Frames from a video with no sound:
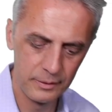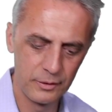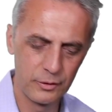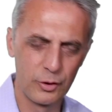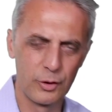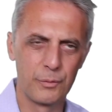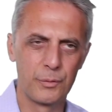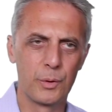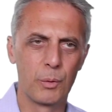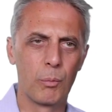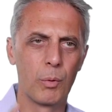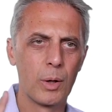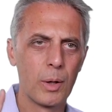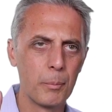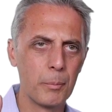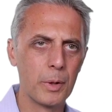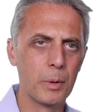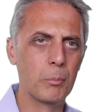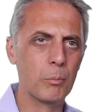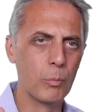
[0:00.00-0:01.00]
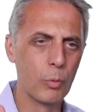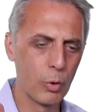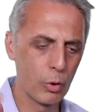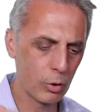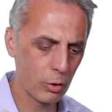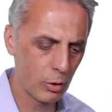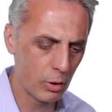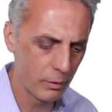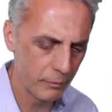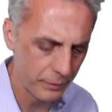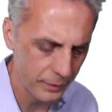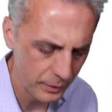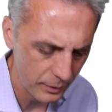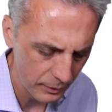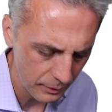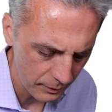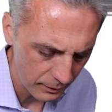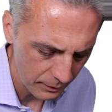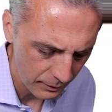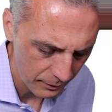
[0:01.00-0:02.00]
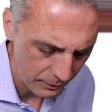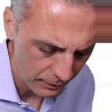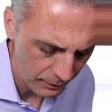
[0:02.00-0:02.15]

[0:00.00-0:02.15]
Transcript: so if you want to be more confident,